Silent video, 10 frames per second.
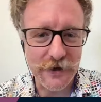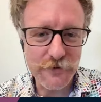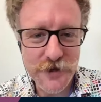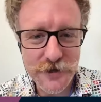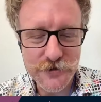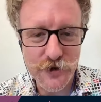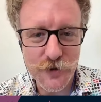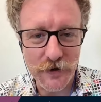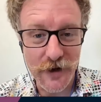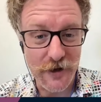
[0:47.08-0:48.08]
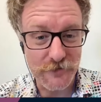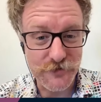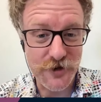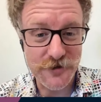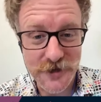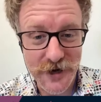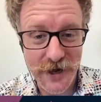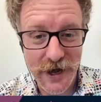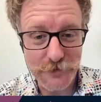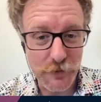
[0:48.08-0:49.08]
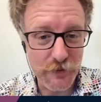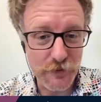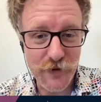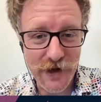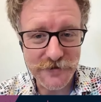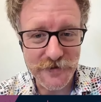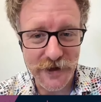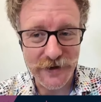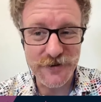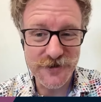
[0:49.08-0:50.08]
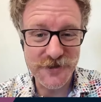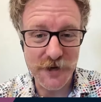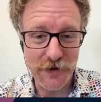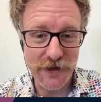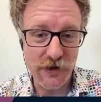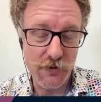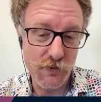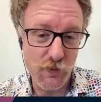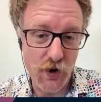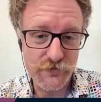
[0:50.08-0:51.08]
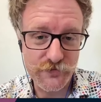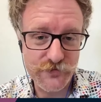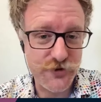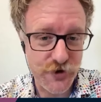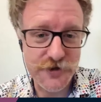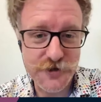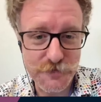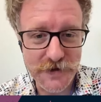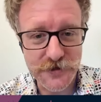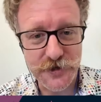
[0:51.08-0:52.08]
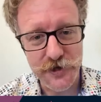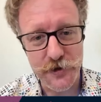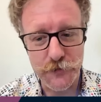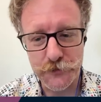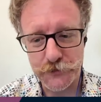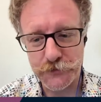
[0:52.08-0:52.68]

I'd love to talk about uh, trust in AI, but before we get to that, can you just tell me what trust means to you?